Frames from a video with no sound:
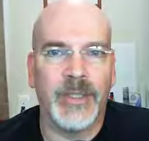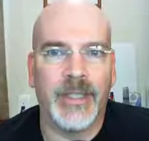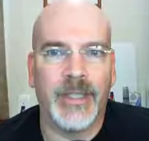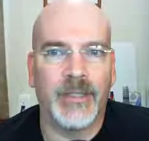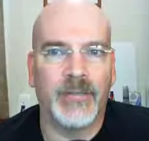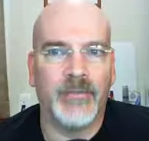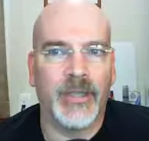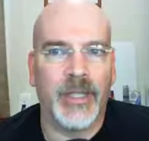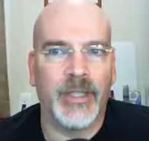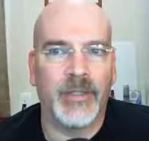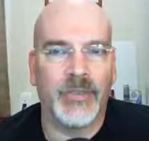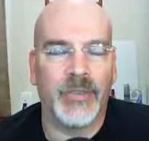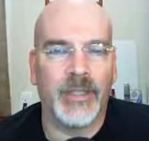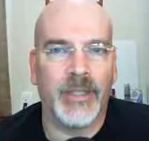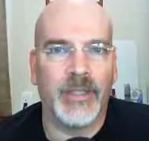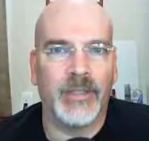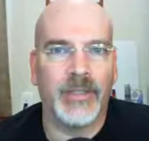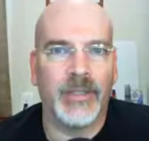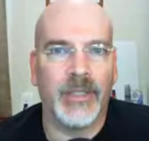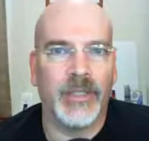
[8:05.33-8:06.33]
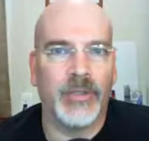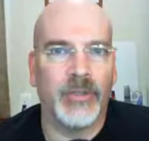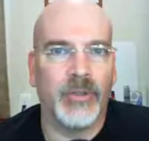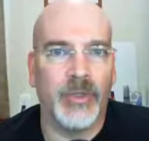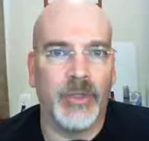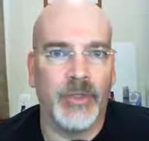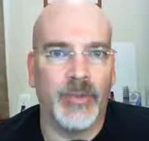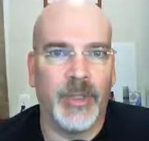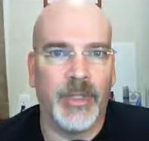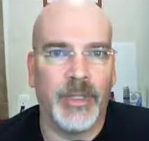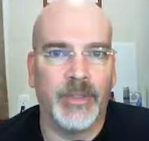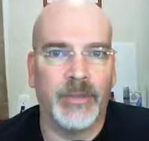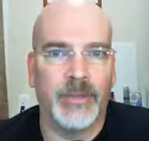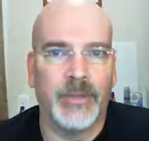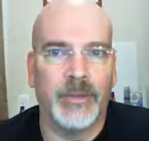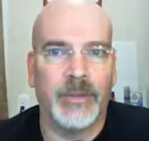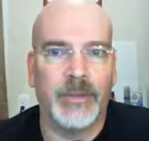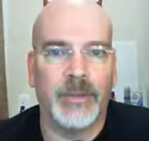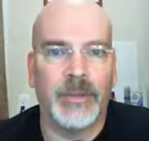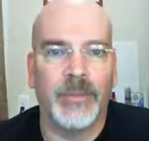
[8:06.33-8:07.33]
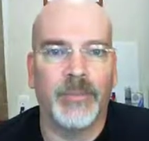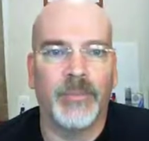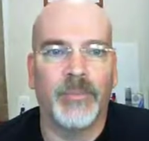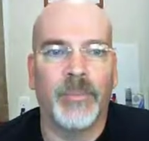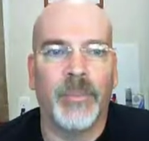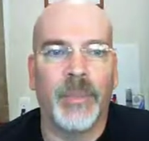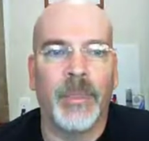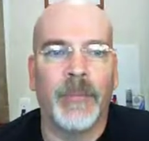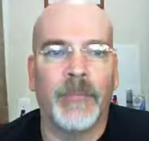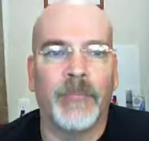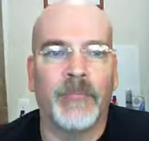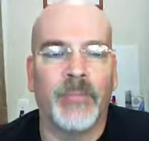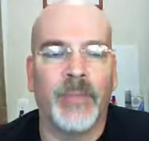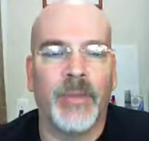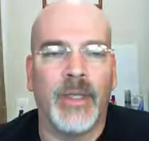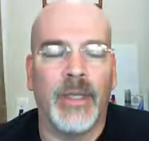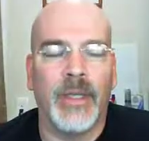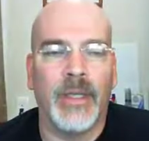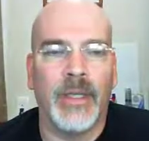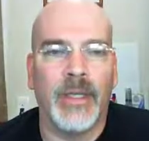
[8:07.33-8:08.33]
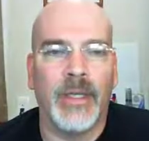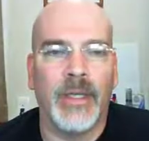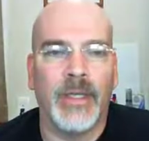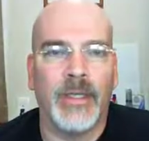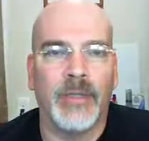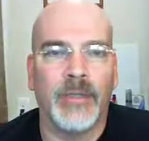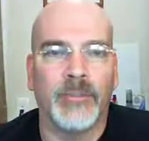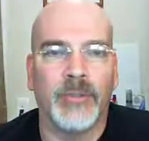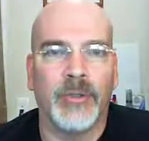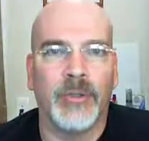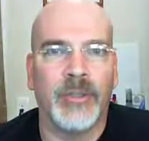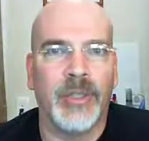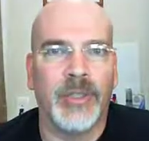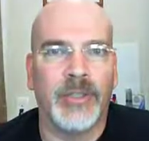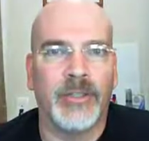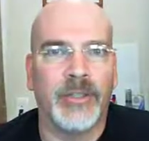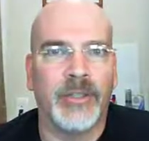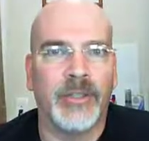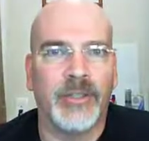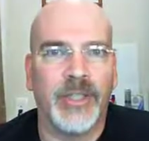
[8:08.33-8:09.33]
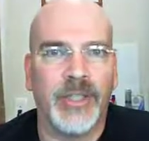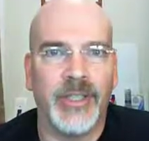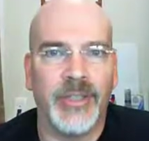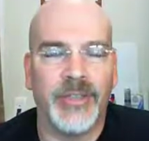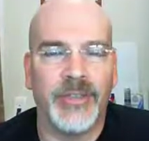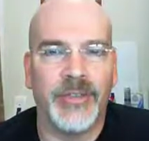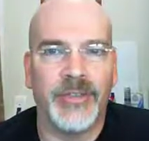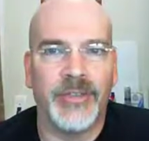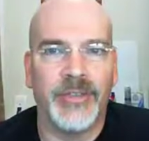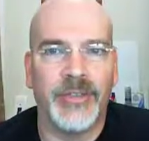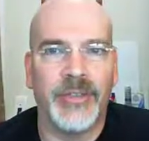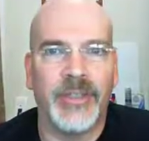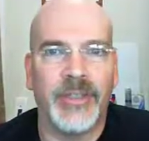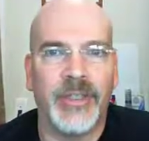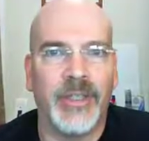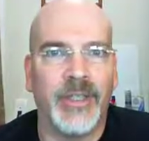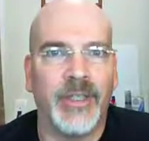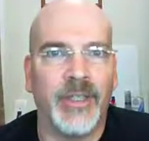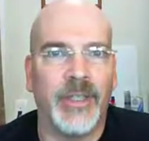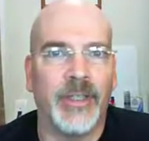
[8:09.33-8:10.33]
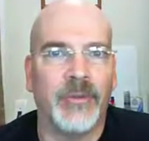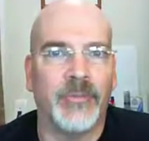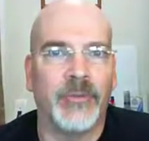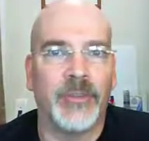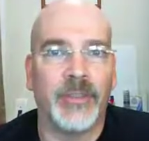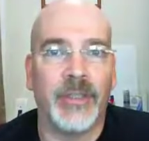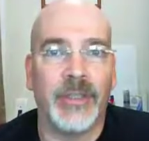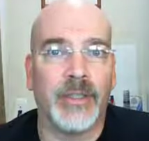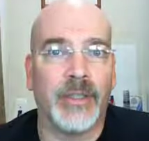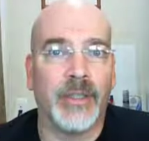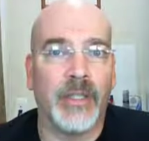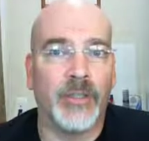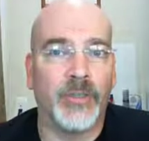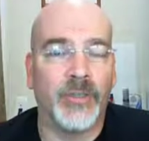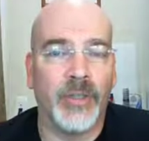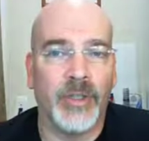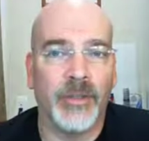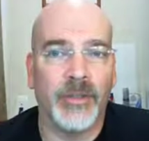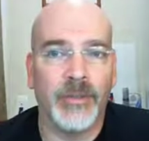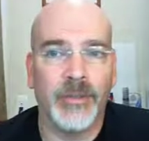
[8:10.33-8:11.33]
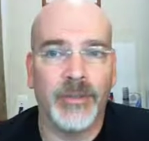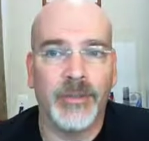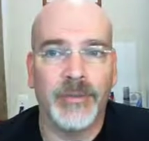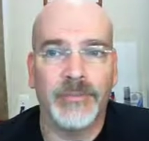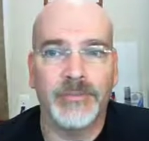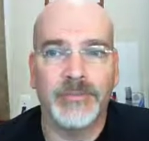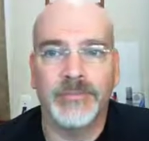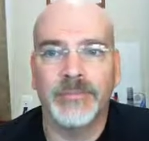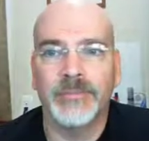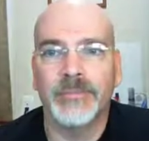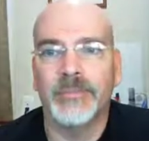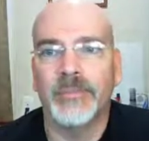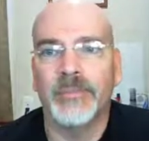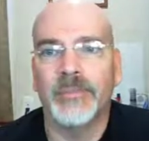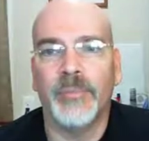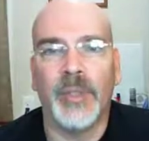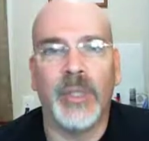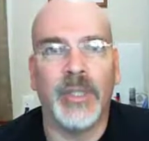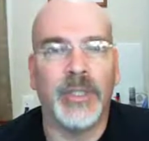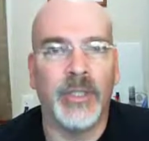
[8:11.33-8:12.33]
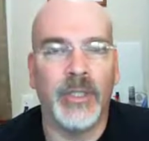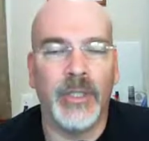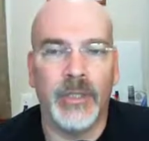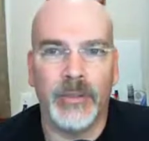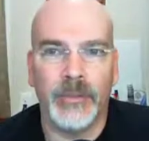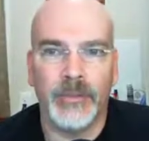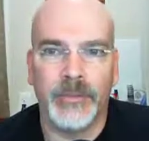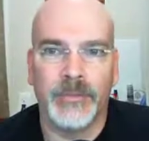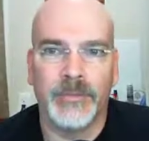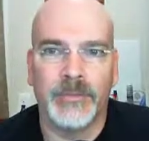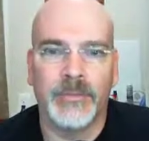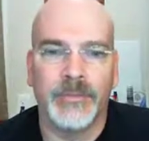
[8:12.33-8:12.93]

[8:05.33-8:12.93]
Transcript: getting vaccinated, that could have been, and protecting our kids and protecting each other. But no,